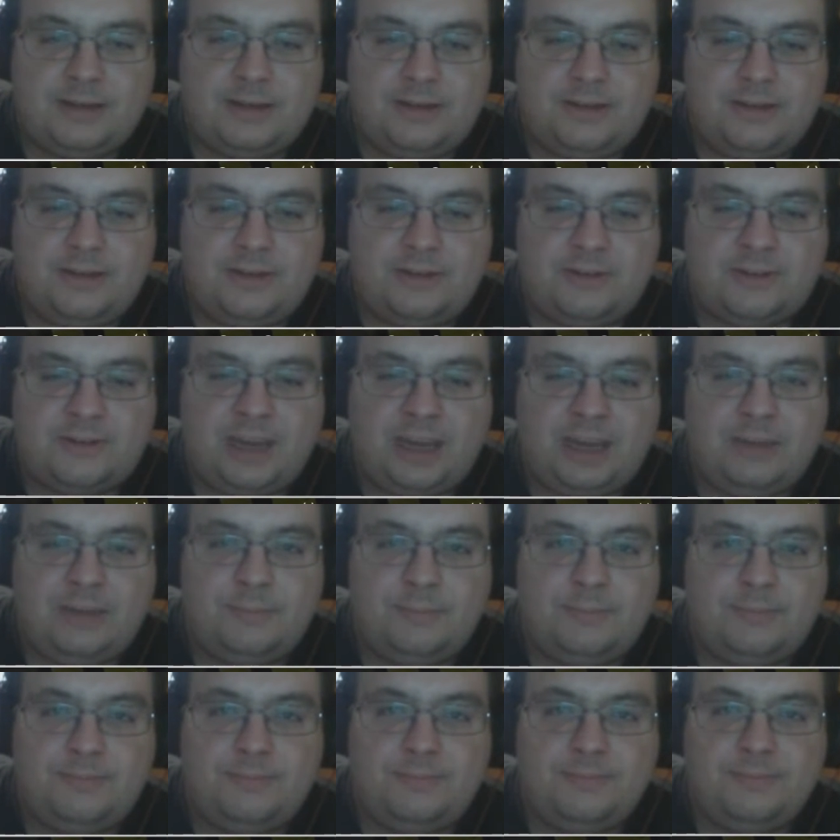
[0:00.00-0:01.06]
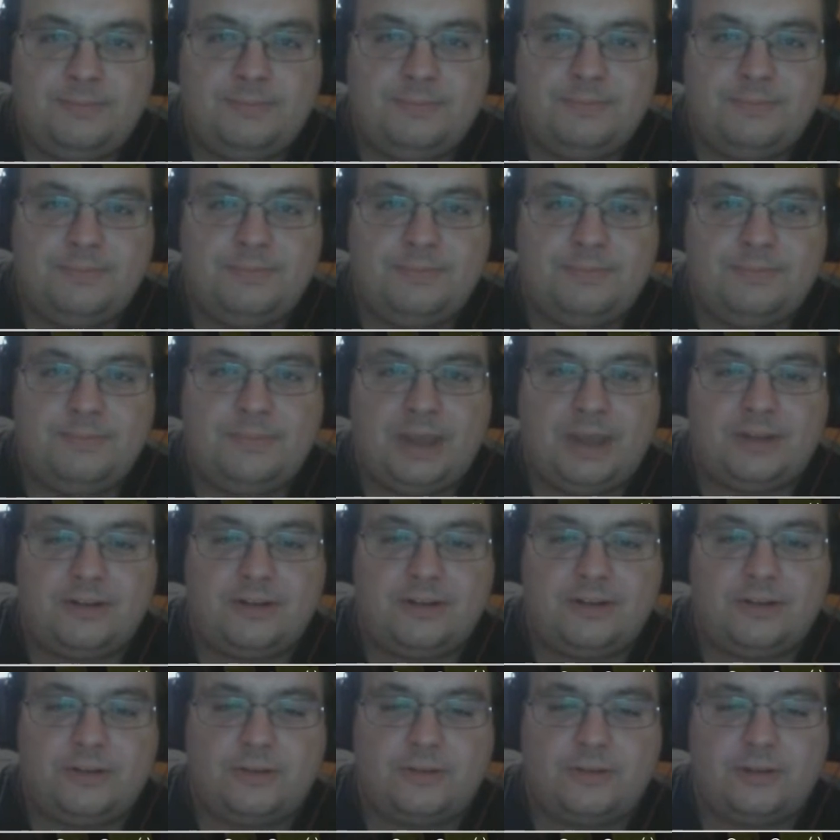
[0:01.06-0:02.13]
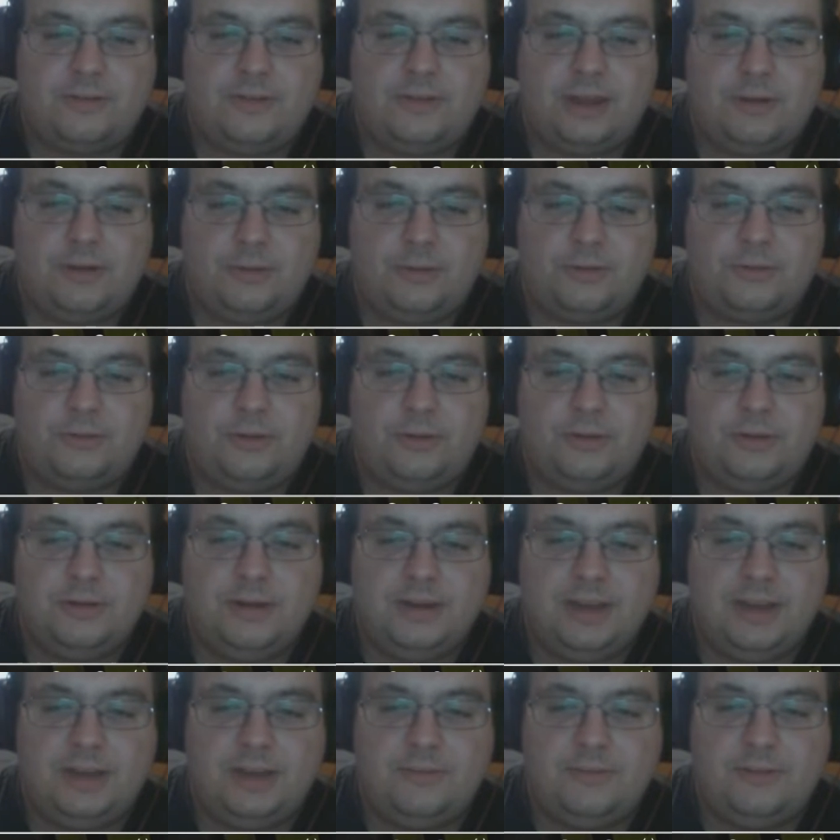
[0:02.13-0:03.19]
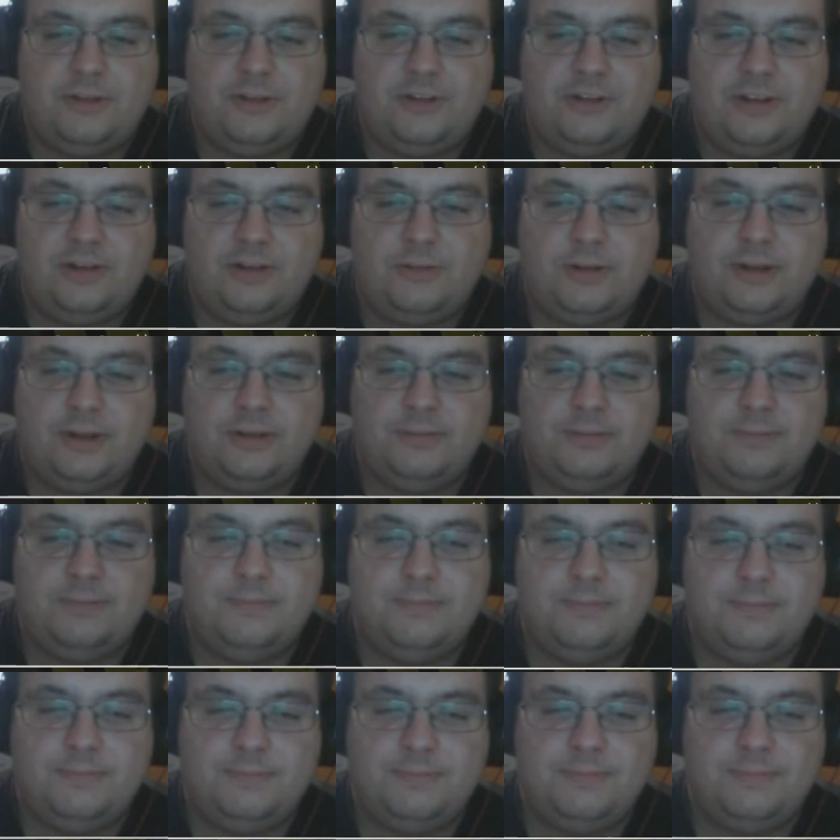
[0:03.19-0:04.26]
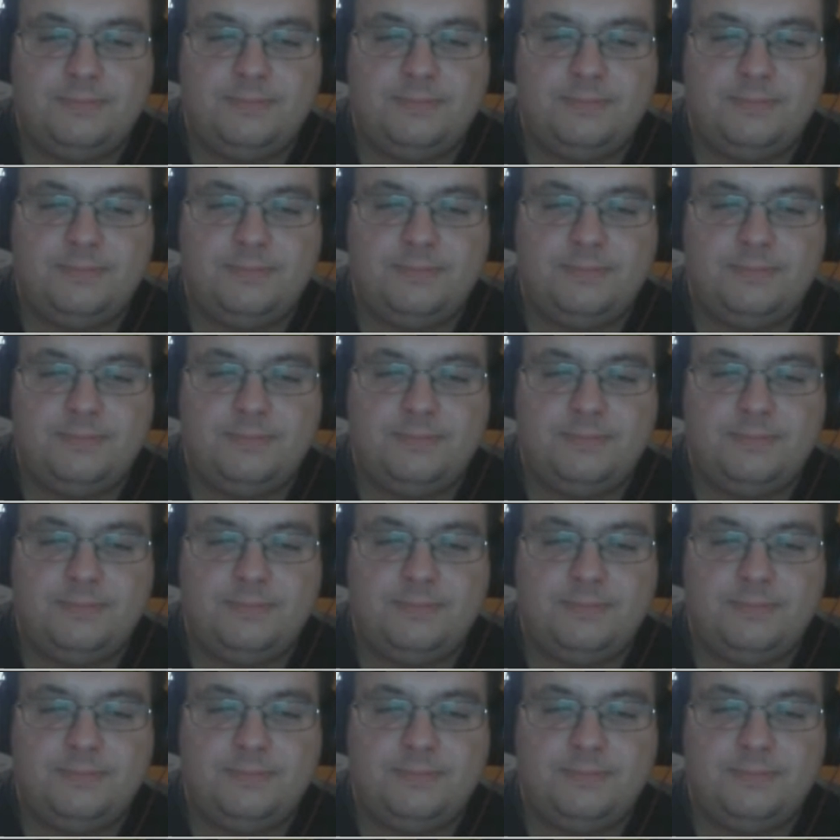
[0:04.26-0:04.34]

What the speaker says: But this game has a lot of stuff that goes wrong every single run.